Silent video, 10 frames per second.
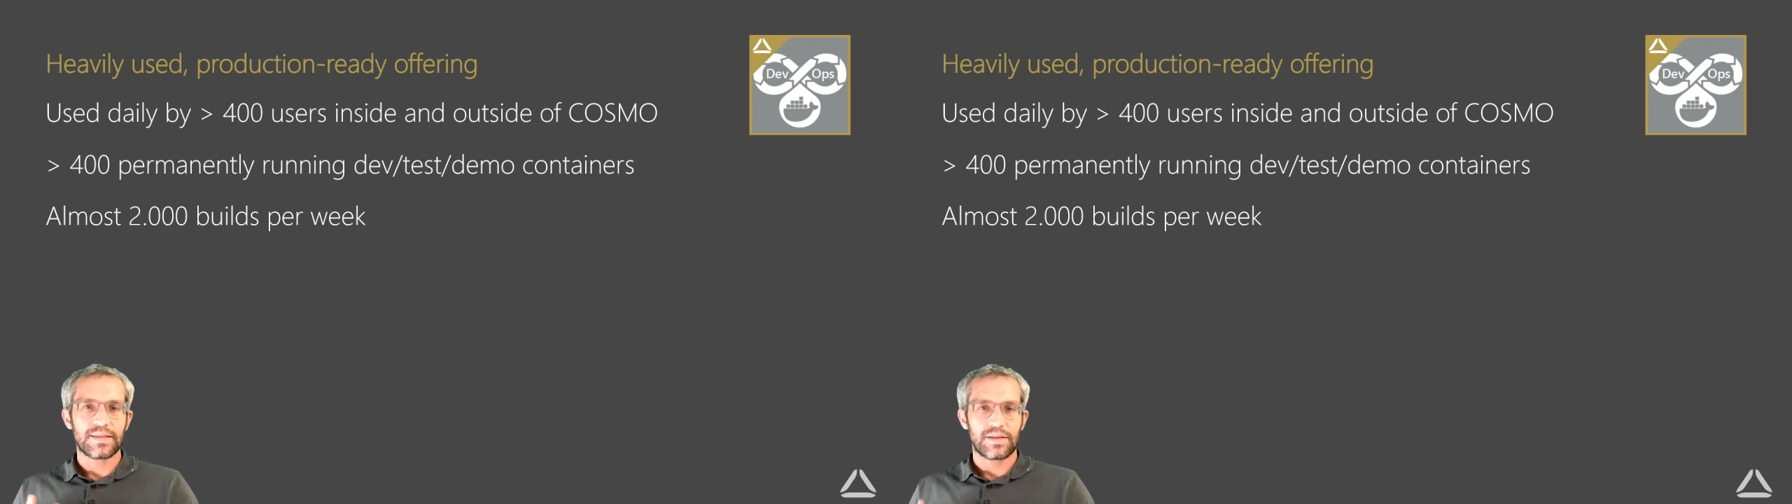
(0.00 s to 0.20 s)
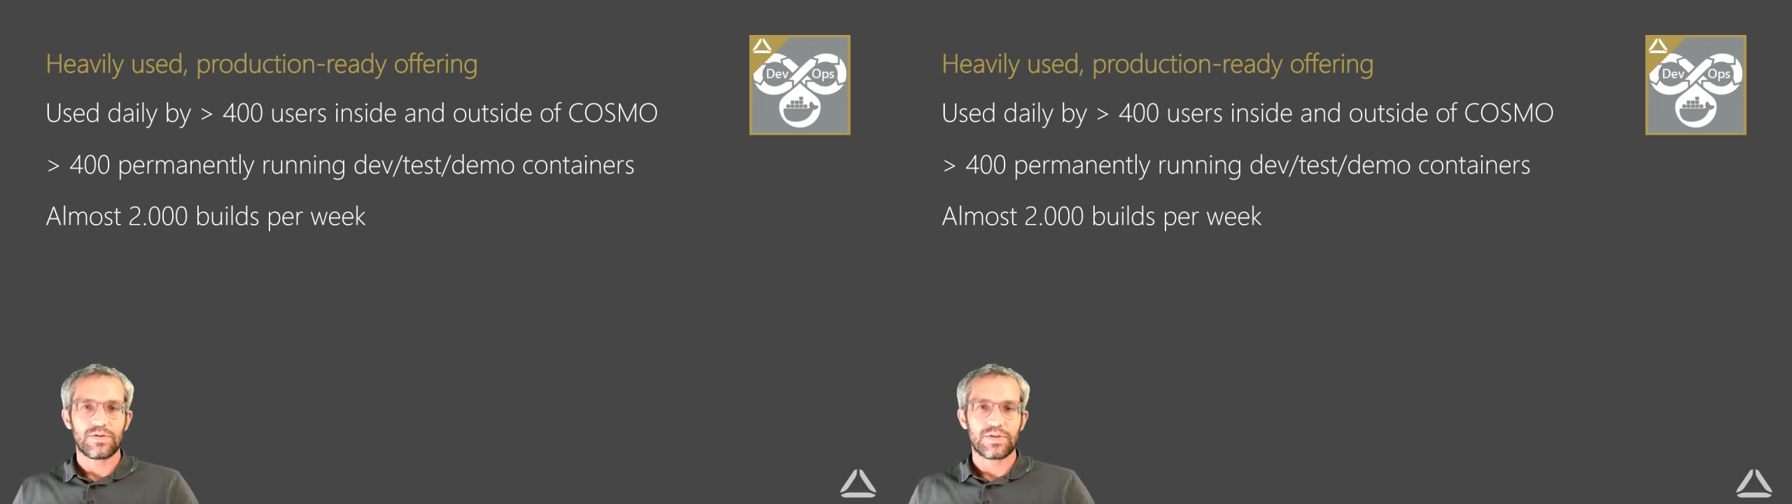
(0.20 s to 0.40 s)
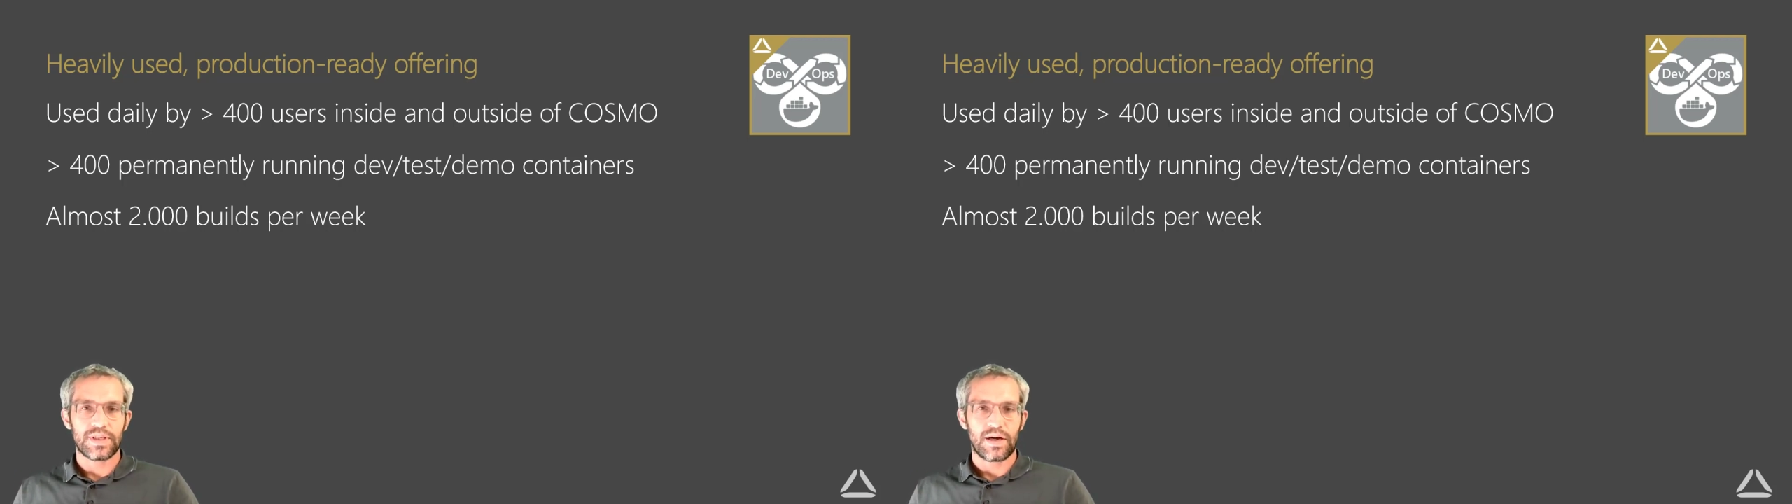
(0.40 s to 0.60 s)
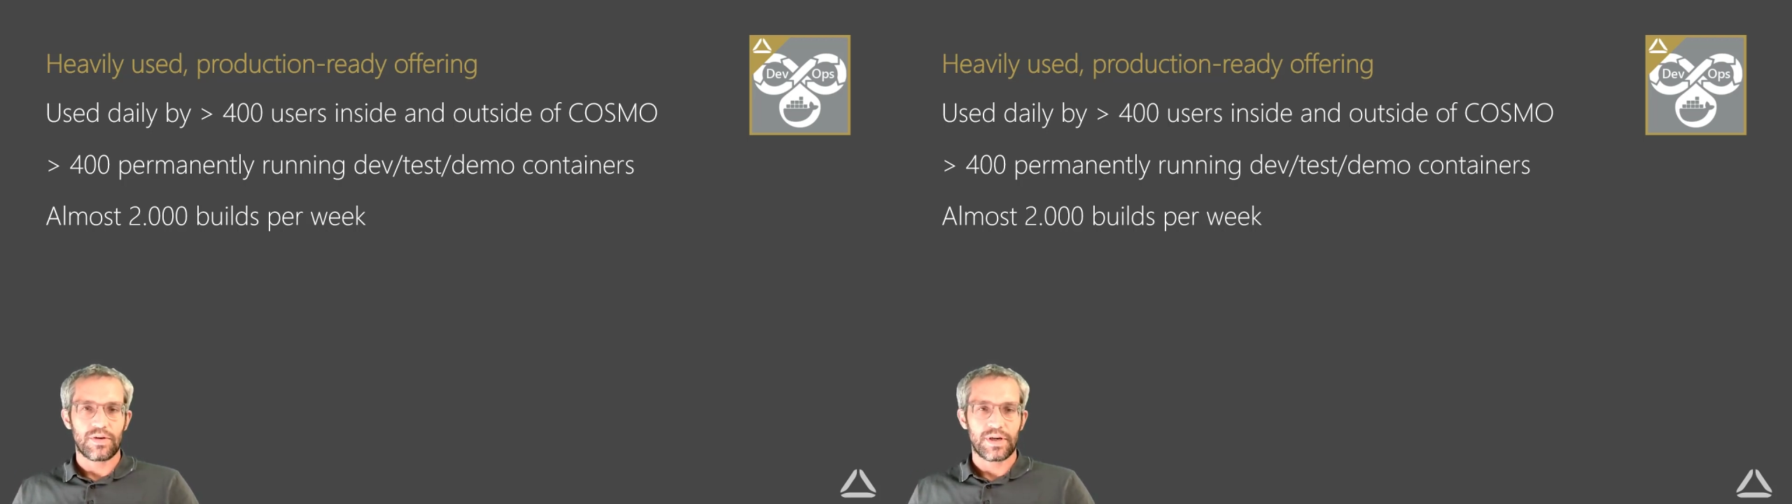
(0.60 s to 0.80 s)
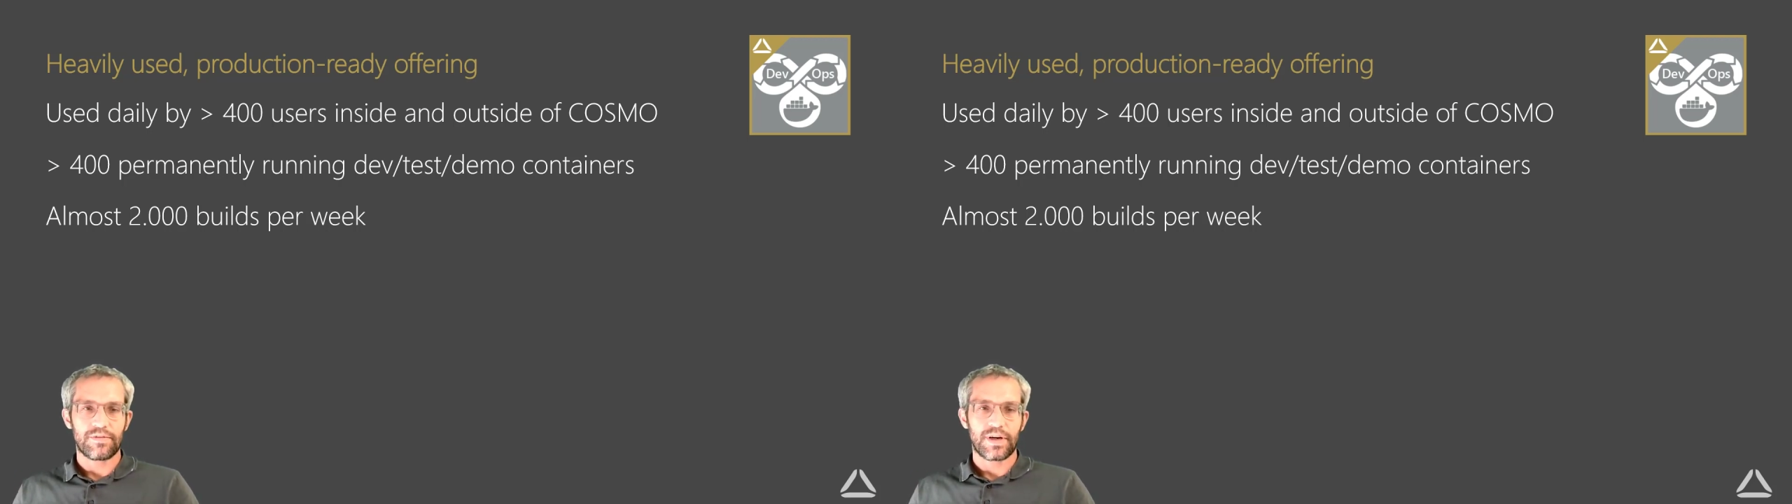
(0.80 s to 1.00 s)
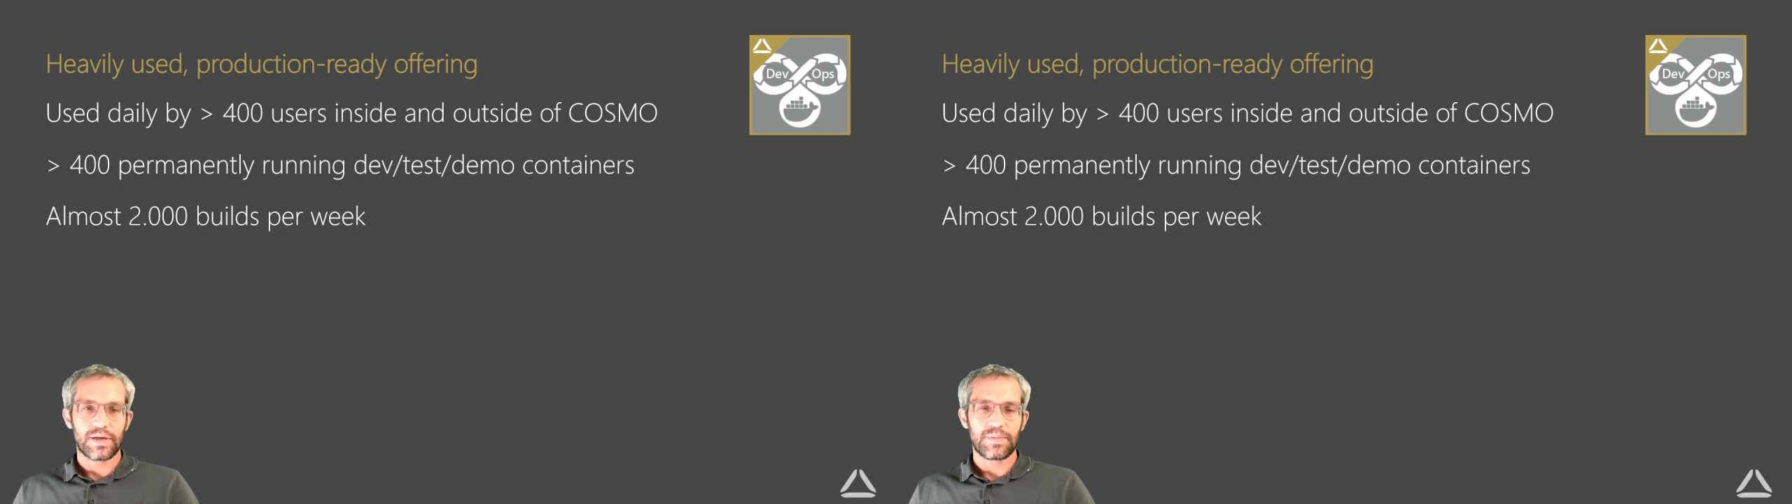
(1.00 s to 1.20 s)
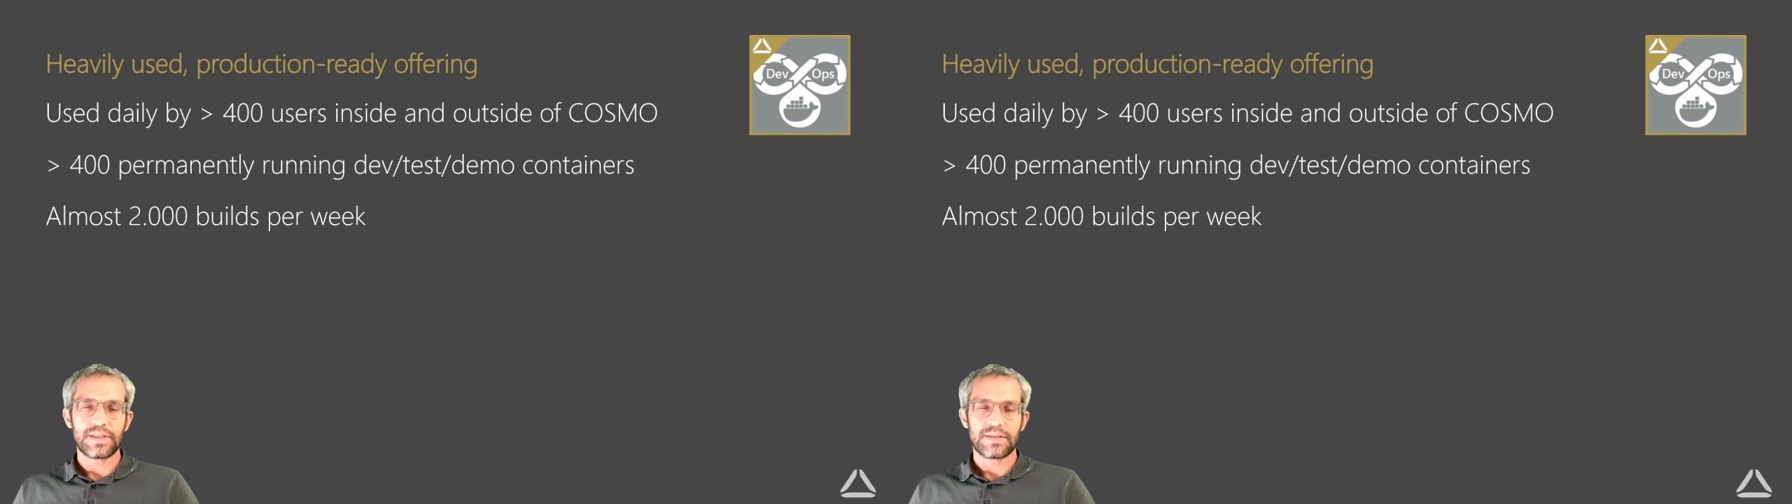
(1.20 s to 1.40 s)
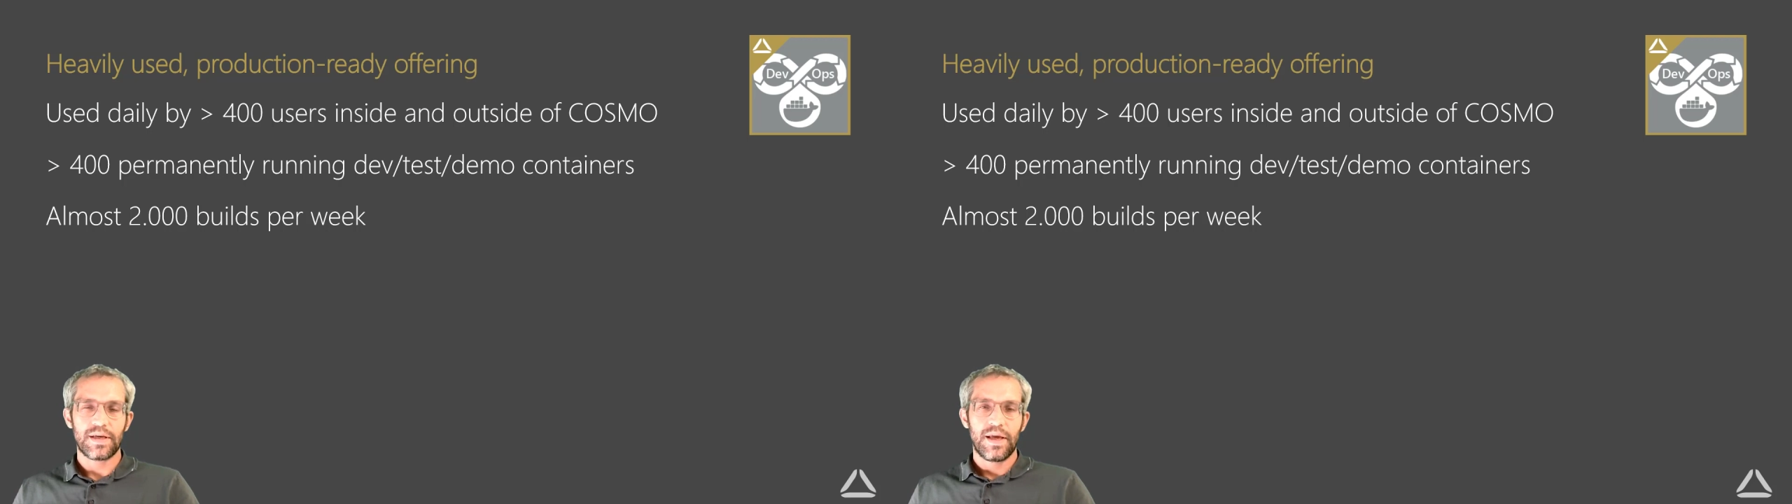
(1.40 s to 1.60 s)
are using our environments.